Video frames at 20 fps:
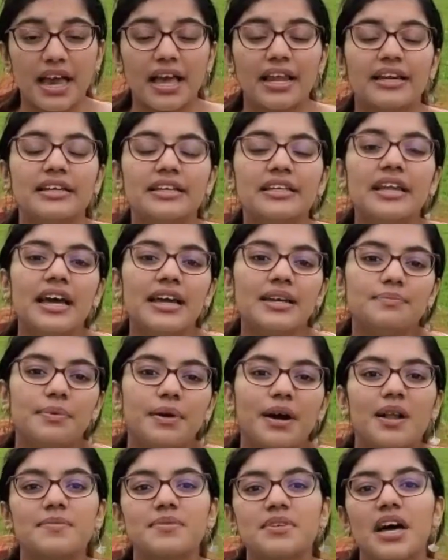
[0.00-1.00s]
LED light
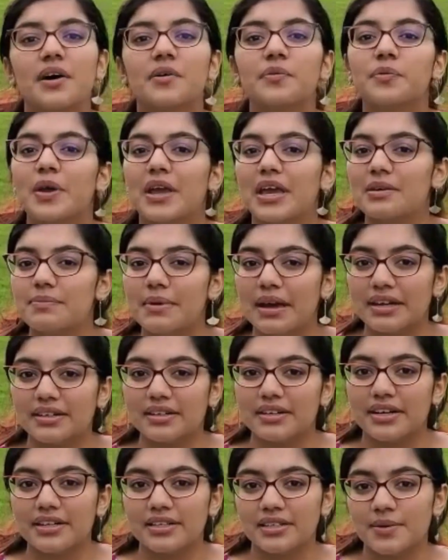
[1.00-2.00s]
bulbs are way
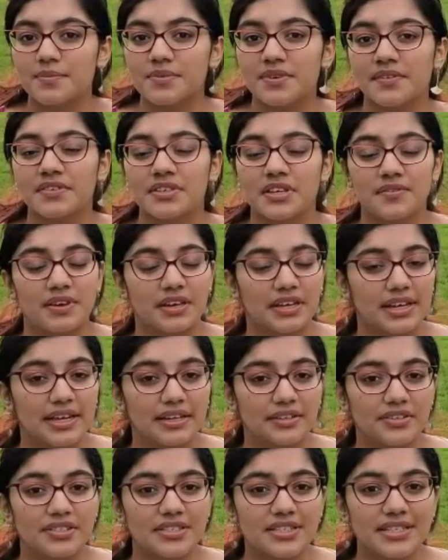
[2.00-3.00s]
better in terms of saving
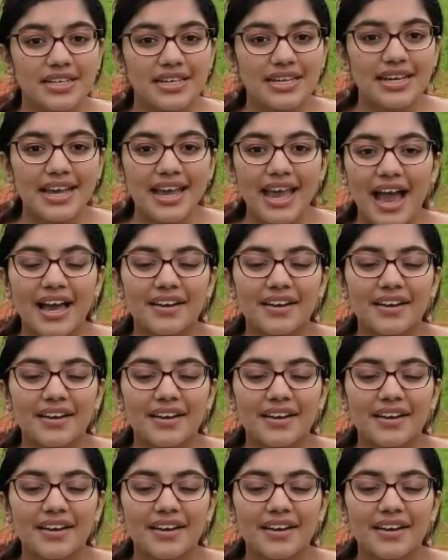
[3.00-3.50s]
electricity